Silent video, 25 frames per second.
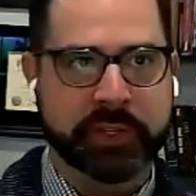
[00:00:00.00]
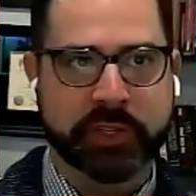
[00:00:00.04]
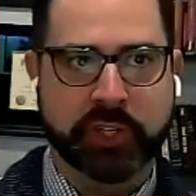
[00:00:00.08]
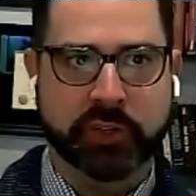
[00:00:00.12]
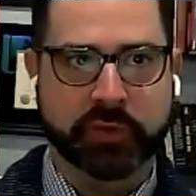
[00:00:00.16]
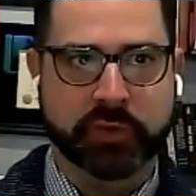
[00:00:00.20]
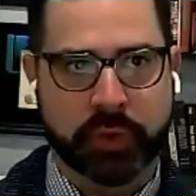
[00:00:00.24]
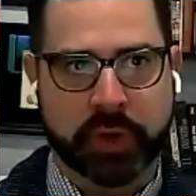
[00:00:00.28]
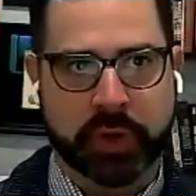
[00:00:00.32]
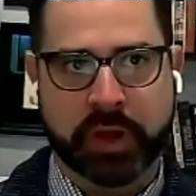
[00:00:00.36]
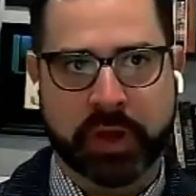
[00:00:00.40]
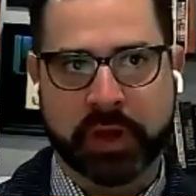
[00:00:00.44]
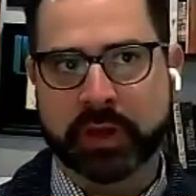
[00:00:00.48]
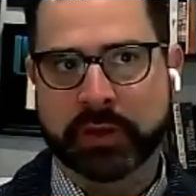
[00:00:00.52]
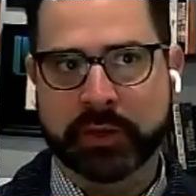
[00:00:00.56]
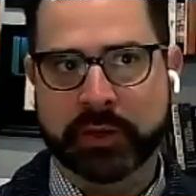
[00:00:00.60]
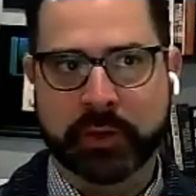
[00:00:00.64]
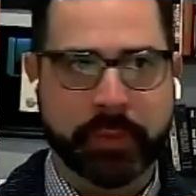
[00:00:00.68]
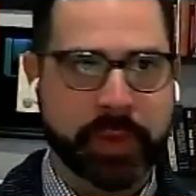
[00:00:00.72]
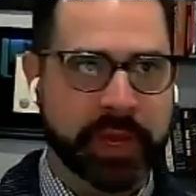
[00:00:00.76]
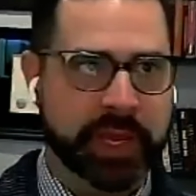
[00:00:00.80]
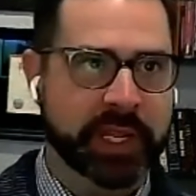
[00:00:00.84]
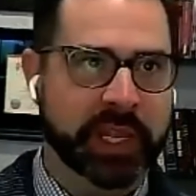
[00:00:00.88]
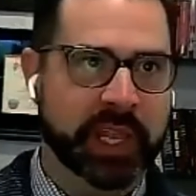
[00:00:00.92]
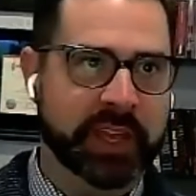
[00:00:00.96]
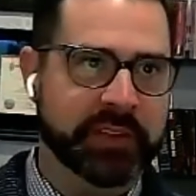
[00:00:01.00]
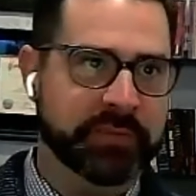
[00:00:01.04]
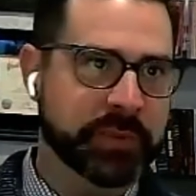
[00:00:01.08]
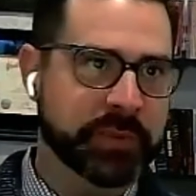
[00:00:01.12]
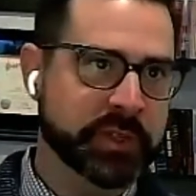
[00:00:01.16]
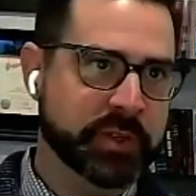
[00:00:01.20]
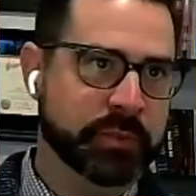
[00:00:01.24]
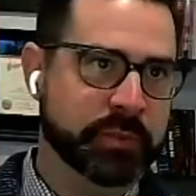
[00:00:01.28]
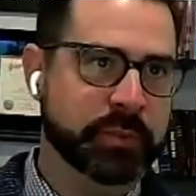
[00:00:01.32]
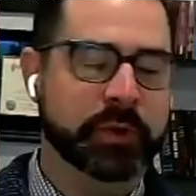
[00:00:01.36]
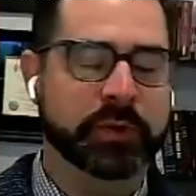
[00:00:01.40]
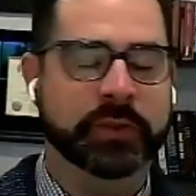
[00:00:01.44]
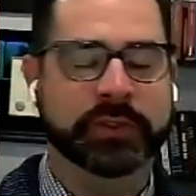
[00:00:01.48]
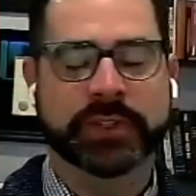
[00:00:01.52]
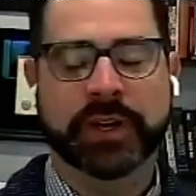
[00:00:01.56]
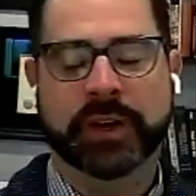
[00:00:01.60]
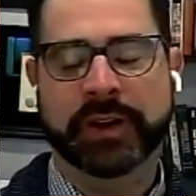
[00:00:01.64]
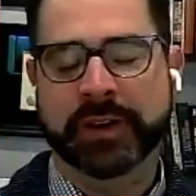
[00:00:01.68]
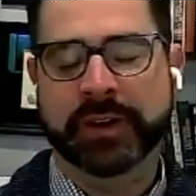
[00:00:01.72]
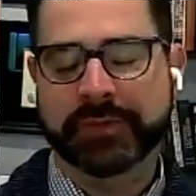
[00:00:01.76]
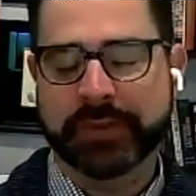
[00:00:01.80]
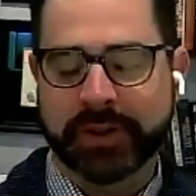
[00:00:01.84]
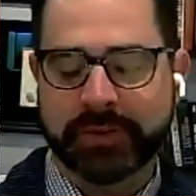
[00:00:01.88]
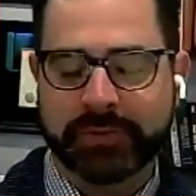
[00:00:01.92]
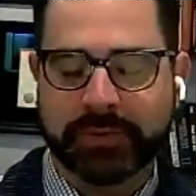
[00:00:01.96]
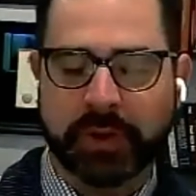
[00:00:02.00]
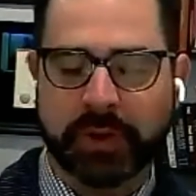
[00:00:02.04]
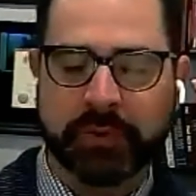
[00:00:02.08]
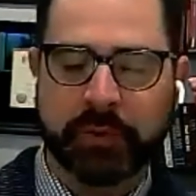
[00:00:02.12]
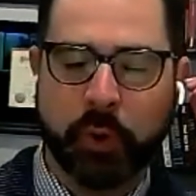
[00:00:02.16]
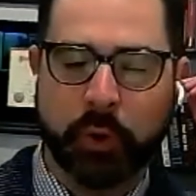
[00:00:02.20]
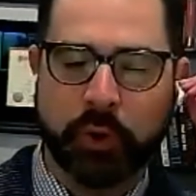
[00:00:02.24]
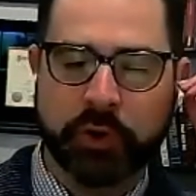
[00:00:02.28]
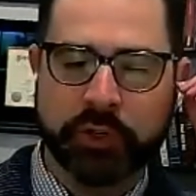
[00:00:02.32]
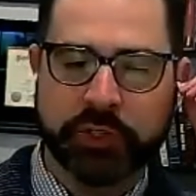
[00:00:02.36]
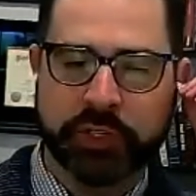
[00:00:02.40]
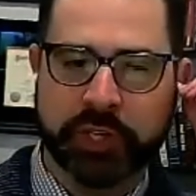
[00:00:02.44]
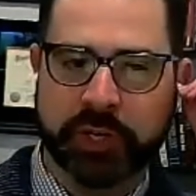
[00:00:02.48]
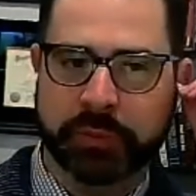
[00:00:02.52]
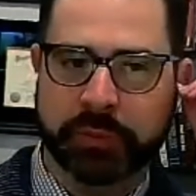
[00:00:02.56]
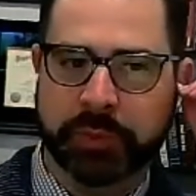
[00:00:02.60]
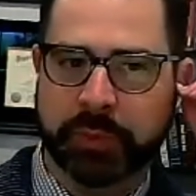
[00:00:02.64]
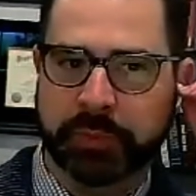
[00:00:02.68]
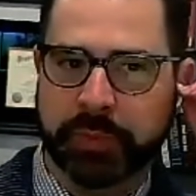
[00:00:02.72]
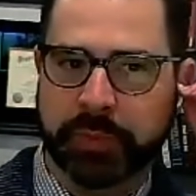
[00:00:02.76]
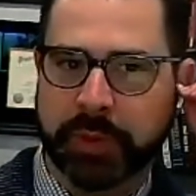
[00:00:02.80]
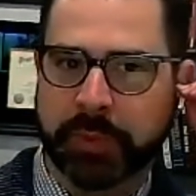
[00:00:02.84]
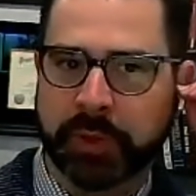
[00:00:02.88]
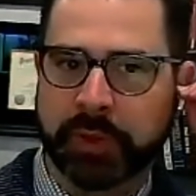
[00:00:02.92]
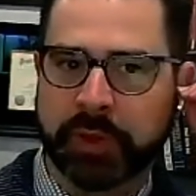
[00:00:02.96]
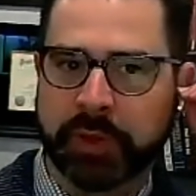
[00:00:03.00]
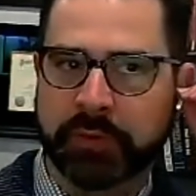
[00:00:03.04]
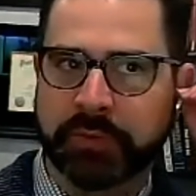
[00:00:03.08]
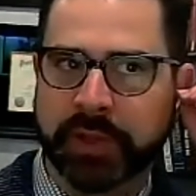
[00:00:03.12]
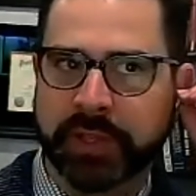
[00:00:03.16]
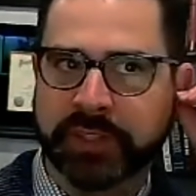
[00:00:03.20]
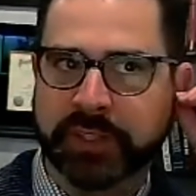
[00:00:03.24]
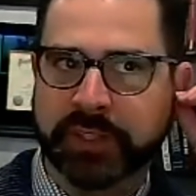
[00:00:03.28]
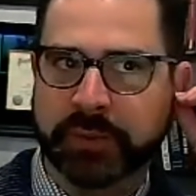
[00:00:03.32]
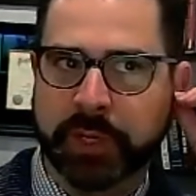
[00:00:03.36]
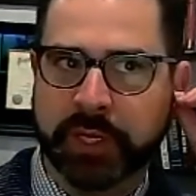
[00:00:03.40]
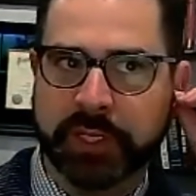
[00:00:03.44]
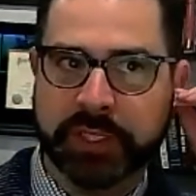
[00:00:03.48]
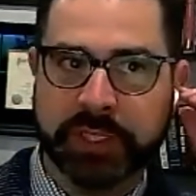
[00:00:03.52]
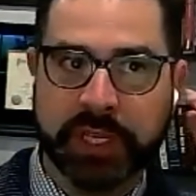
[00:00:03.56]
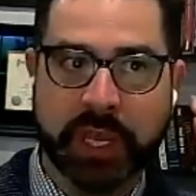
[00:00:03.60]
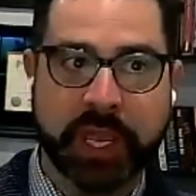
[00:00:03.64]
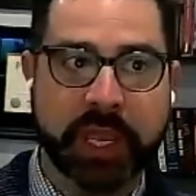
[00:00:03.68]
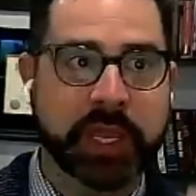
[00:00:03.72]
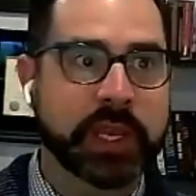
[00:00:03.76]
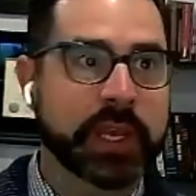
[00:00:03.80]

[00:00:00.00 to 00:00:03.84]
this bad and this is wrong and you're making life miserable and hard, of course you're going to put people on the fence.